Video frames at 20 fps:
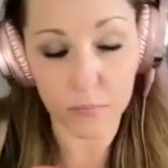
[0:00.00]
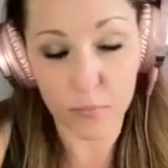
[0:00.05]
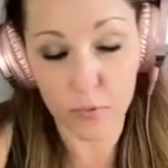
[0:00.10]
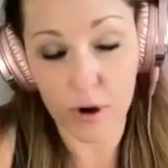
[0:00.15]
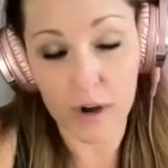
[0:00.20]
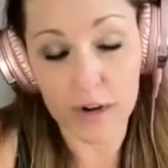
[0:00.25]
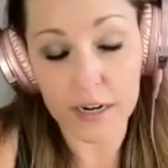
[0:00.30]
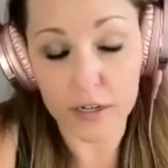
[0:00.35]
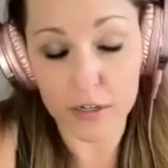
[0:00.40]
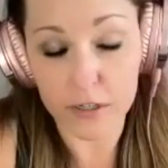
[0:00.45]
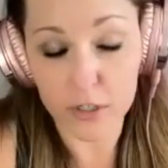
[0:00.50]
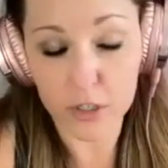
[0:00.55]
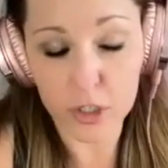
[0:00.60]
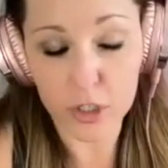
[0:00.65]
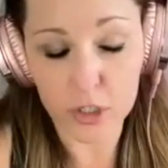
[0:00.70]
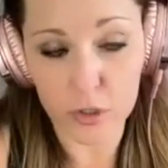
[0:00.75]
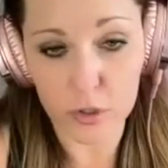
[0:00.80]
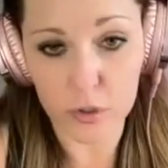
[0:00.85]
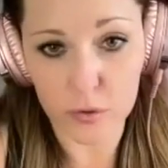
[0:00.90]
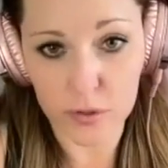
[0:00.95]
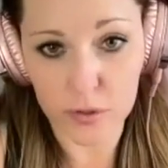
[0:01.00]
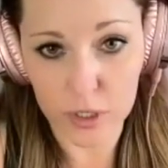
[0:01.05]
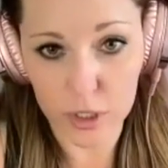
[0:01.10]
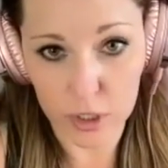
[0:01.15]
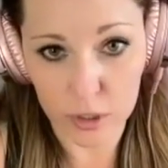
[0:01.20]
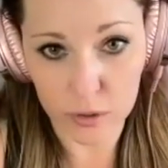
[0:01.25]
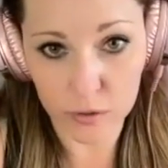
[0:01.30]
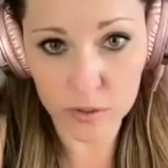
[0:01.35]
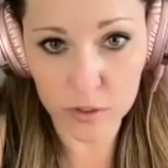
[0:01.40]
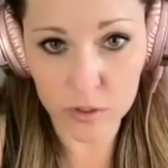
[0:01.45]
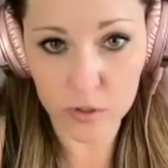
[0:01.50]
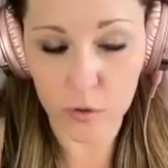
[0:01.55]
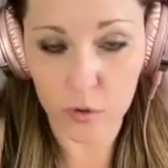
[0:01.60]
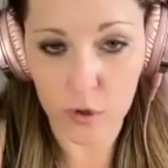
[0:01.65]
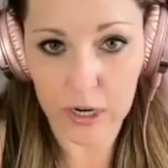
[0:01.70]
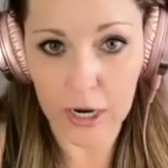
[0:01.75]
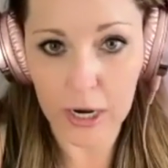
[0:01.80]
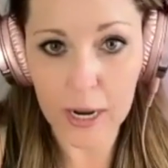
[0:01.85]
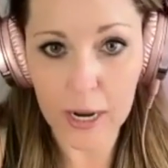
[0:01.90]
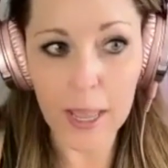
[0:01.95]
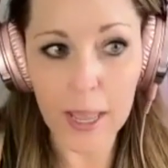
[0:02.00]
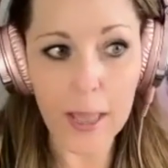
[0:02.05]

prior to the ghost tour,